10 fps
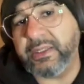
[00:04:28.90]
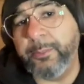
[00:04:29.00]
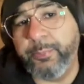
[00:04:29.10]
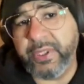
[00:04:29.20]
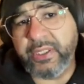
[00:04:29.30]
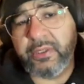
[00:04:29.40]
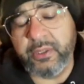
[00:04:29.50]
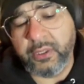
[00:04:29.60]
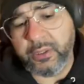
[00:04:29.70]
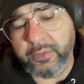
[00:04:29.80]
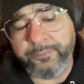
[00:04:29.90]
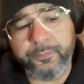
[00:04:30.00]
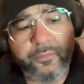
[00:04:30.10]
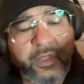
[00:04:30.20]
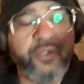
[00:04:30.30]
the big
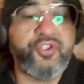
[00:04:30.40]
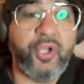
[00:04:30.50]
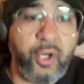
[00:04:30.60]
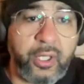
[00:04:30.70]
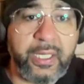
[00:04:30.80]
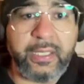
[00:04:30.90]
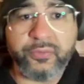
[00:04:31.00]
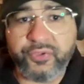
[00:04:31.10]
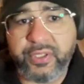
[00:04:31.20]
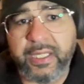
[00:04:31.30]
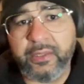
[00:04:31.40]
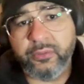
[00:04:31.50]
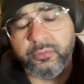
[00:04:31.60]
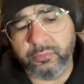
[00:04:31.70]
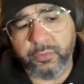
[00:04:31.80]
cigar lounge
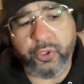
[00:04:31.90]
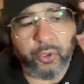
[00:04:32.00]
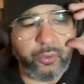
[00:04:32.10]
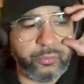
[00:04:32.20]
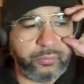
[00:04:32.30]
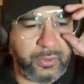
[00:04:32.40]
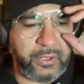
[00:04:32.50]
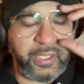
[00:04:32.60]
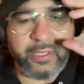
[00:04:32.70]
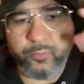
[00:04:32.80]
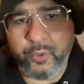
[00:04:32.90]
down. Again,